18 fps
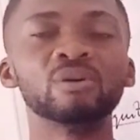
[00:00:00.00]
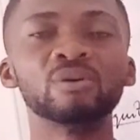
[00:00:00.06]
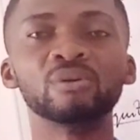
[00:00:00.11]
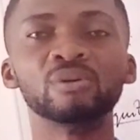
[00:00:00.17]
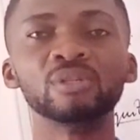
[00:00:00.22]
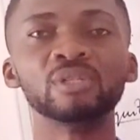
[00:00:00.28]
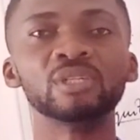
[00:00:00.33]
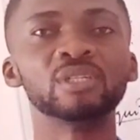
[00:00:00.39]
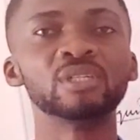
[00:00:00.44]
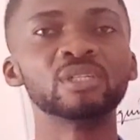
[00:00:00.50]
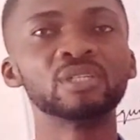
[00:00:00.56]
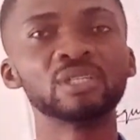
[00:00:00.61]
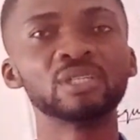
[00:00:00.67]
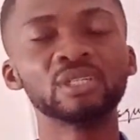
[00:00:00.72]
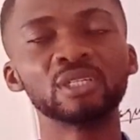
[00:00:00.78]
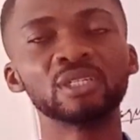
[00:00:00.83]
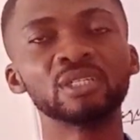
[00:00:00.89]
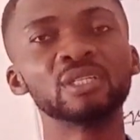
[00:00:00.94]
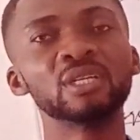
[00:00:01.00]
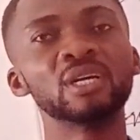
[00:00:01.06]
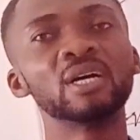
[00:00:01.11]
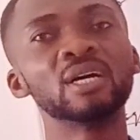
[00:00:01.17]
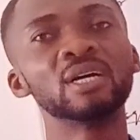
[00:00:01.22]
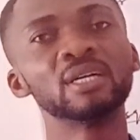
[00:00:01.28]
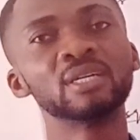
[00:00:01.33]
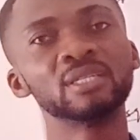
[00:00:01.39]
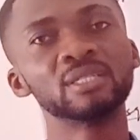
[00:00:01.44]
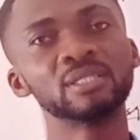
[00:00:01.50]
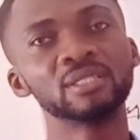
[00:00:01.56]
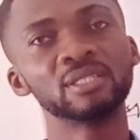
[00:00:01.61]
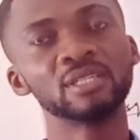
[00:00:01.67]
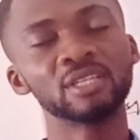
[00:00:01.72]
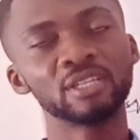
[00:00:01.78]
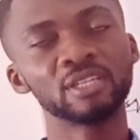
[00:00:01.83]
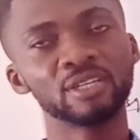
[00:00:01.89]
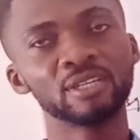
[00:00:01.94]
only in
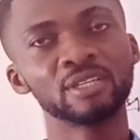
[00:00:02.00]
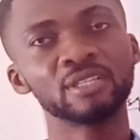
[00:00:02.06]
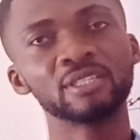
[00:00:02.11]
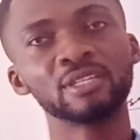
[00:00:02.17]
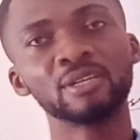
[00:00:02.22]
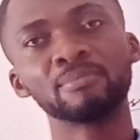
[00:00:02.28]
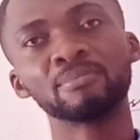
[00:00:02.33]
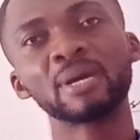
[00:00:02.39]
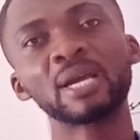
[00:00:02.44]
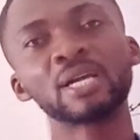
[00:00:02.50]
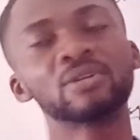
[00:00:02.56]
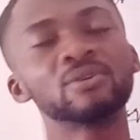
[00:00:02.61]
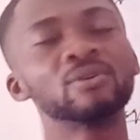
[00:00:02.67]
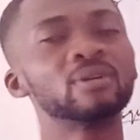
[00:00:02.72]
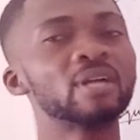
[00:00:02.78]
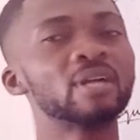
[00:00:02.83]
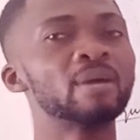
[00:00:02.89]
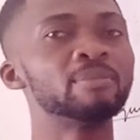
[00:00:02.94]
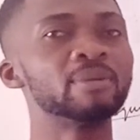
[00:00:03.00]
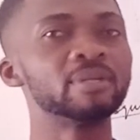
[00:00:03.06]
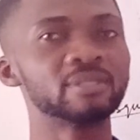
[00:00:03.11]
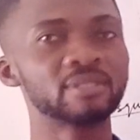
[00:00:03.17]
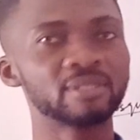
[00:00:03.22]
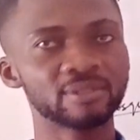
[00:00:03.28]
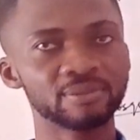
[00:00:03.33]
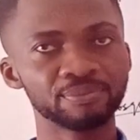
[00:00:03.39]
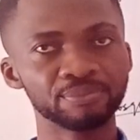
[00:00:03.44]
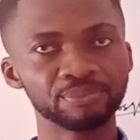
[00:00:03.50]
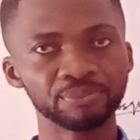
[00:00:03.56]
the microgamete.